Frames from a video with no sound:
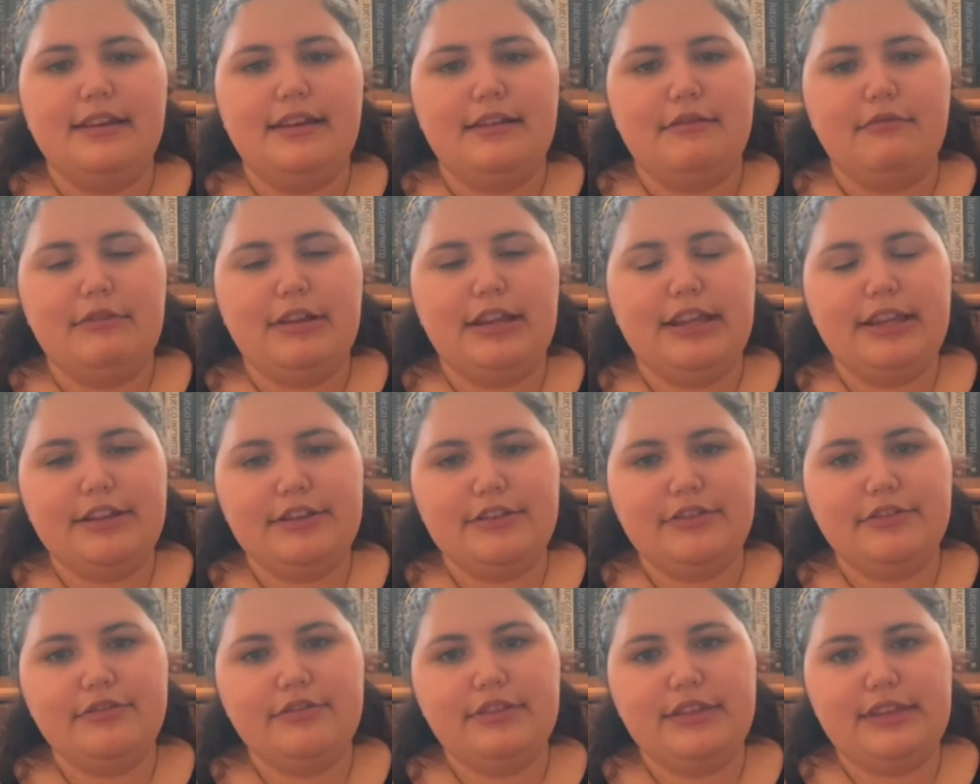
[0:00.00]
While I
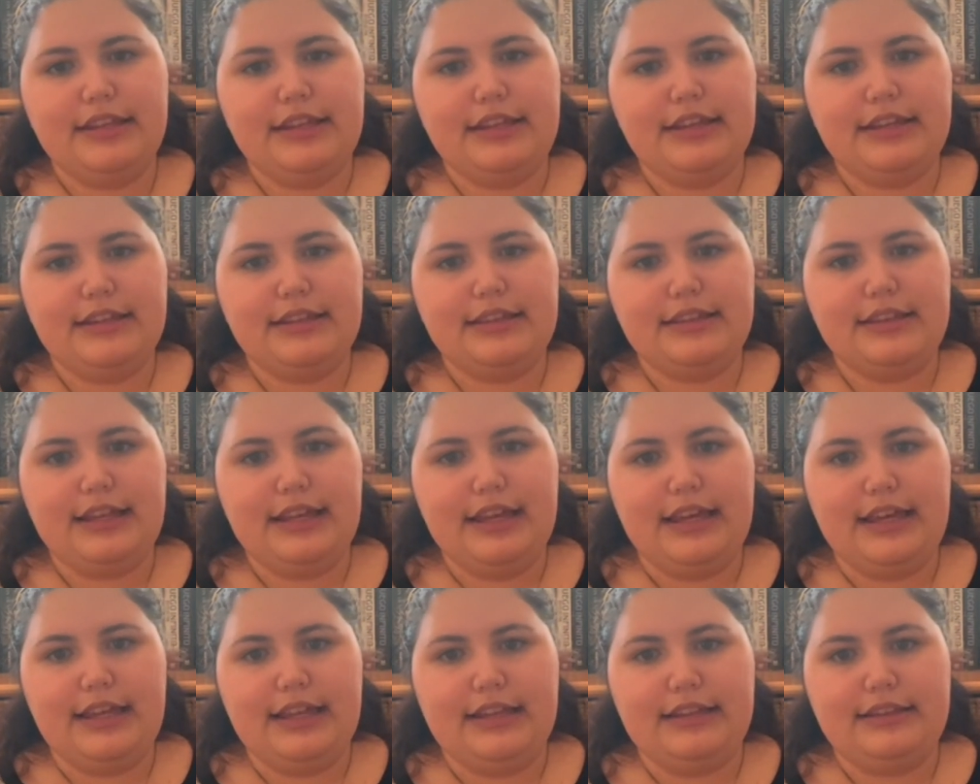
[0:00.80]
do think
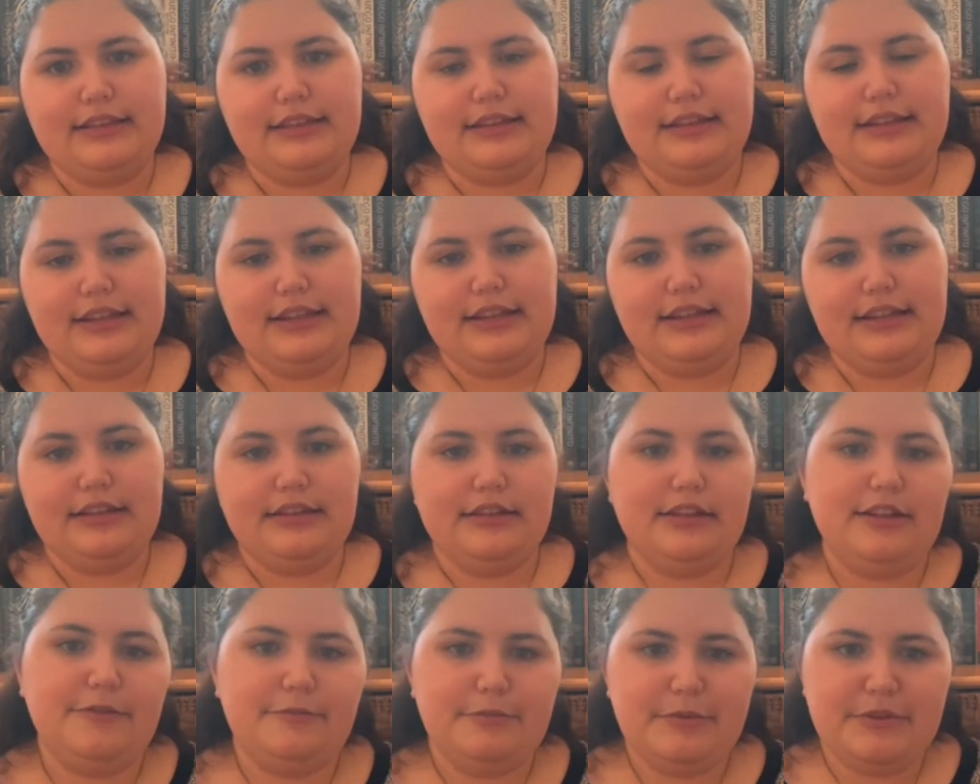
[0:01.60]
that the
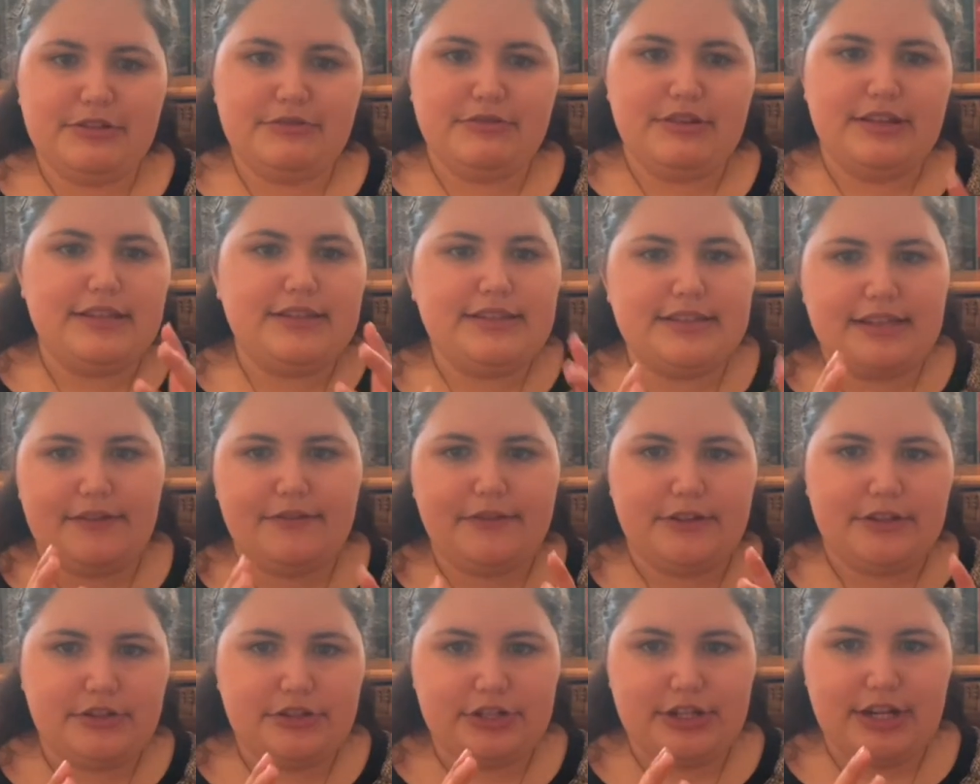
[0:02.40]
love between
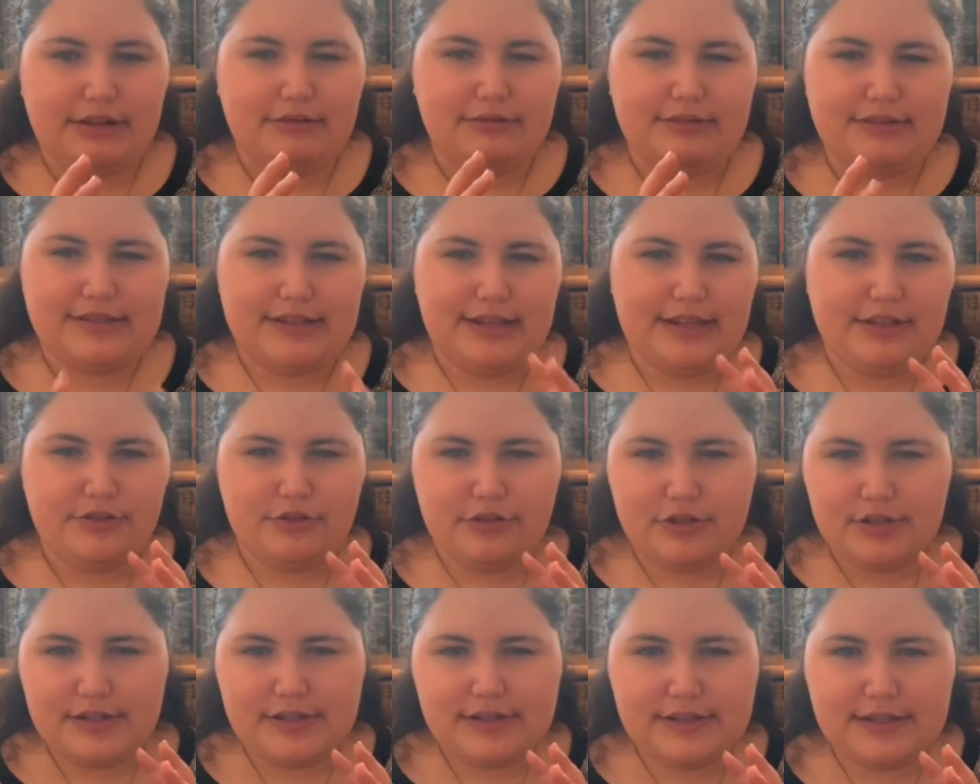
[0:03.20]
Sava and Jack was
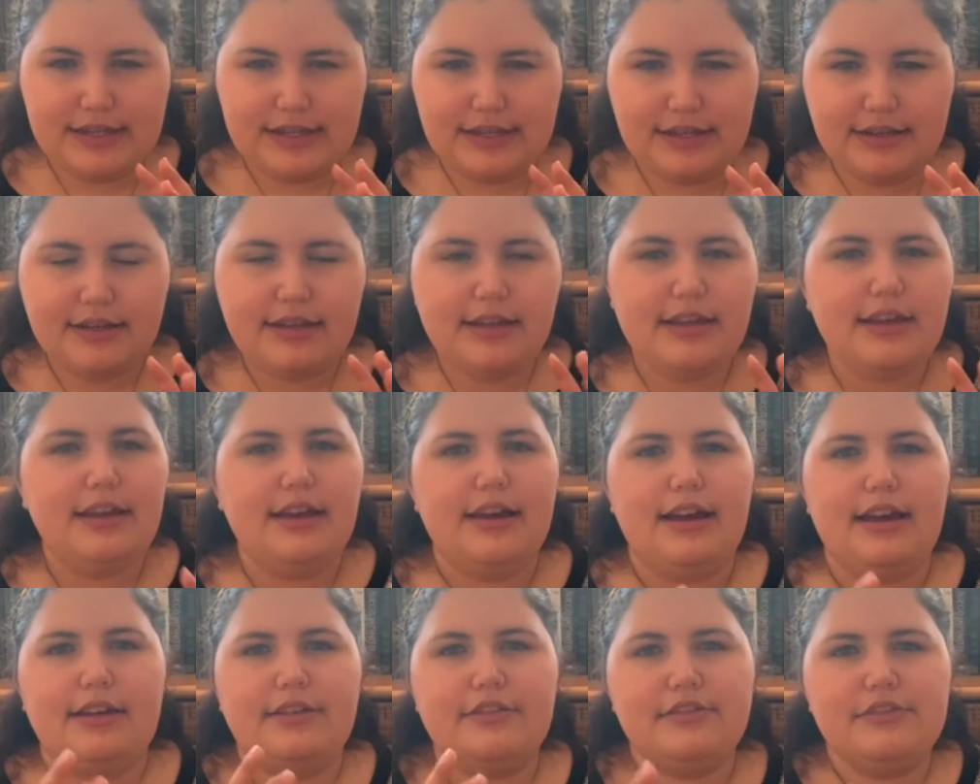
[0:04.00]
interesting,
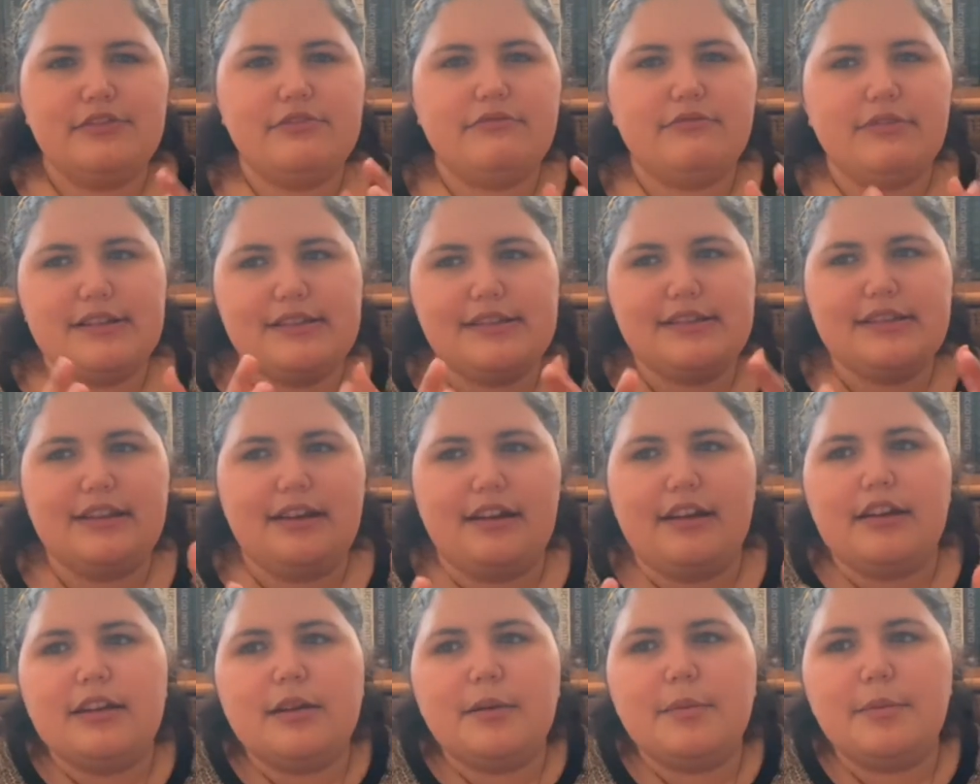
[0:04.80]
I also wasn't
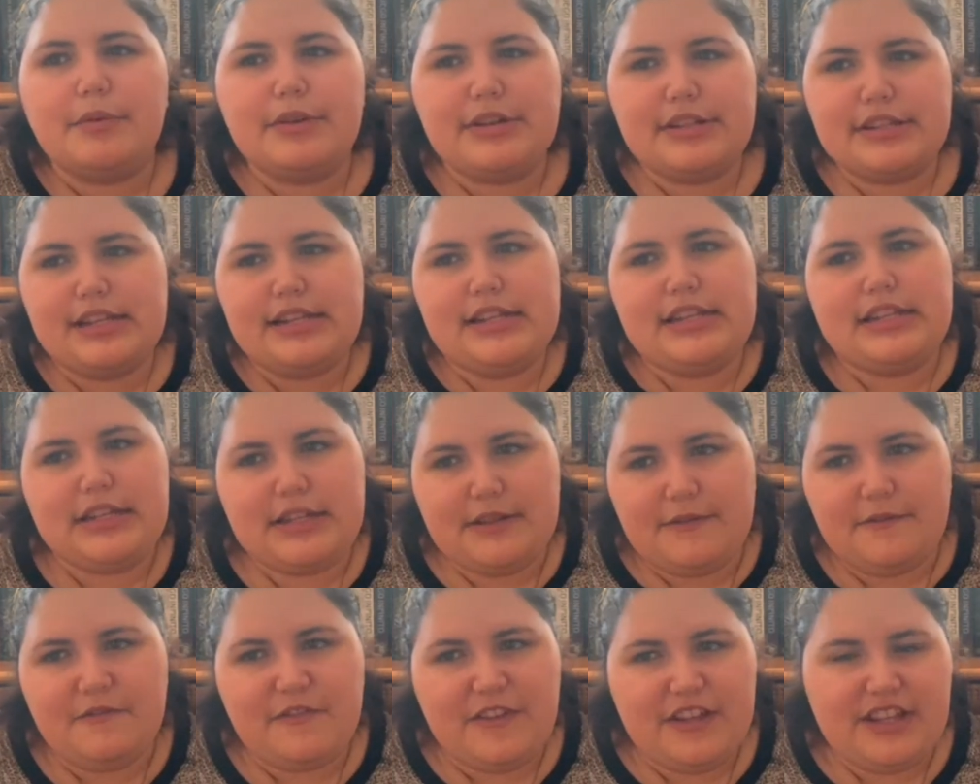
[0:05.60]
100%
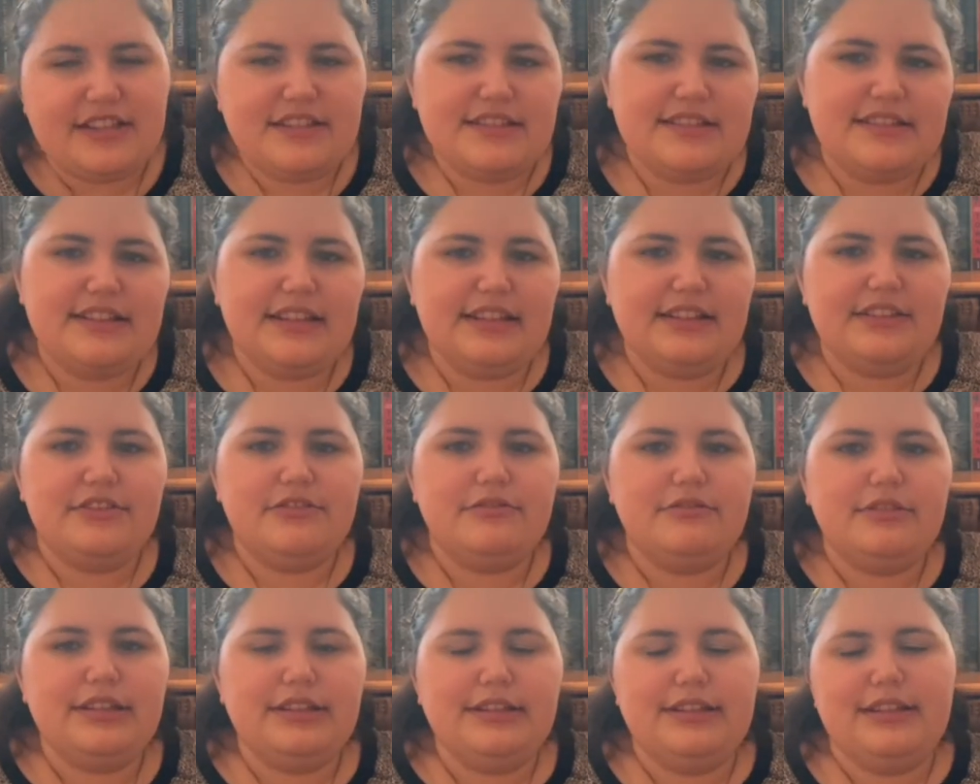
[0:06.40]
convinced
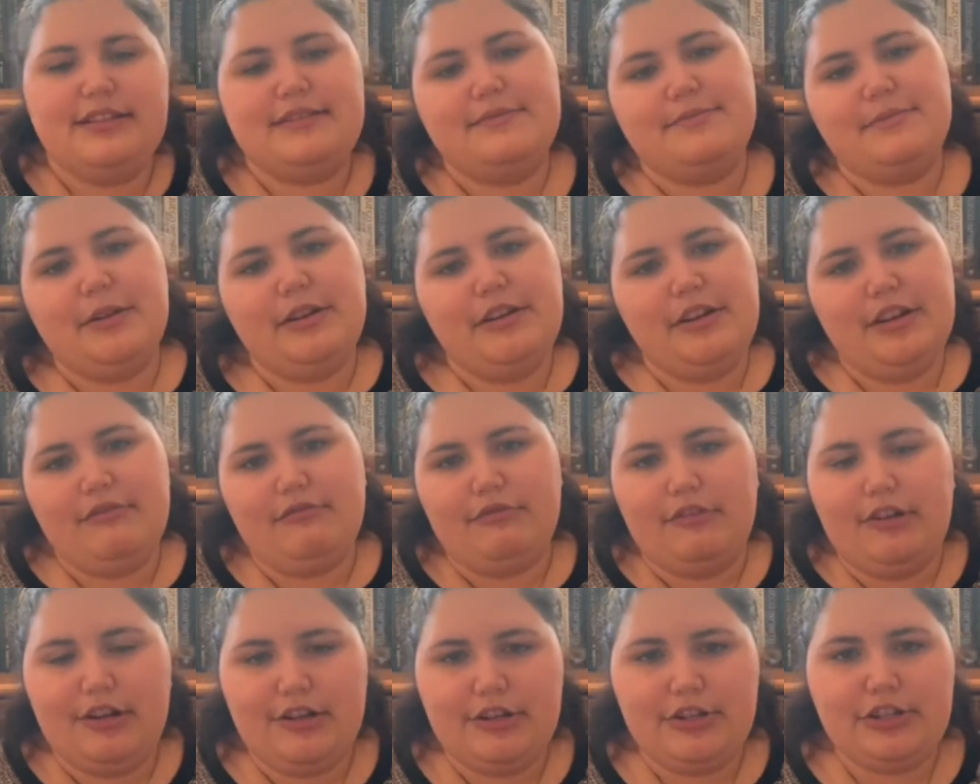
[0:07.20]
into it. It's very
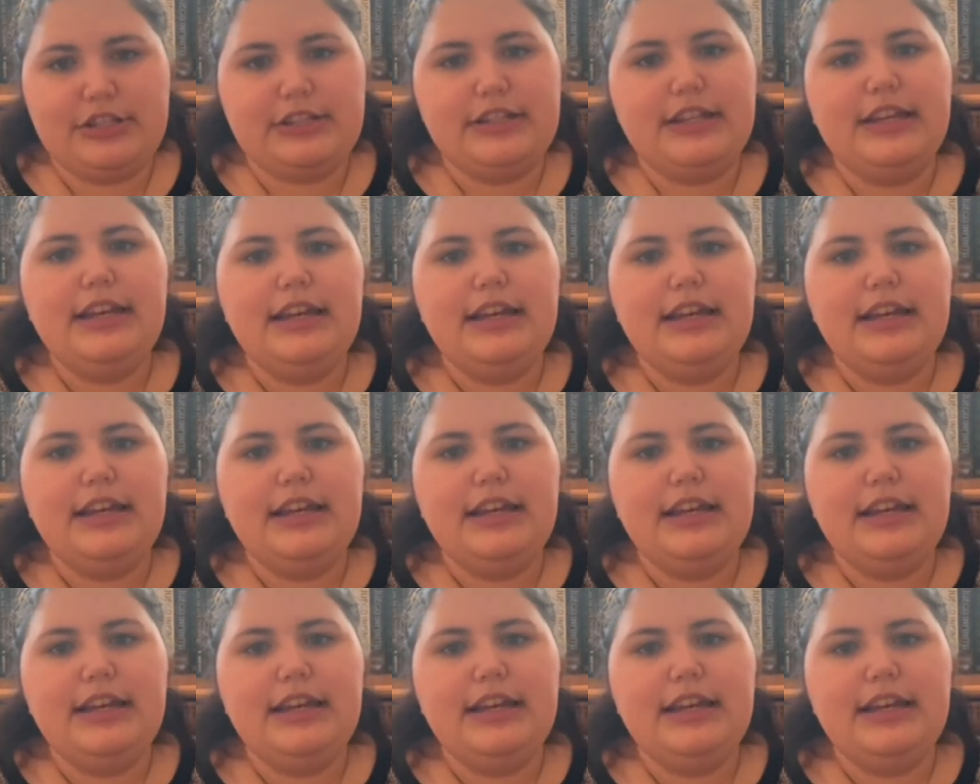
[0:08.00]
rushed.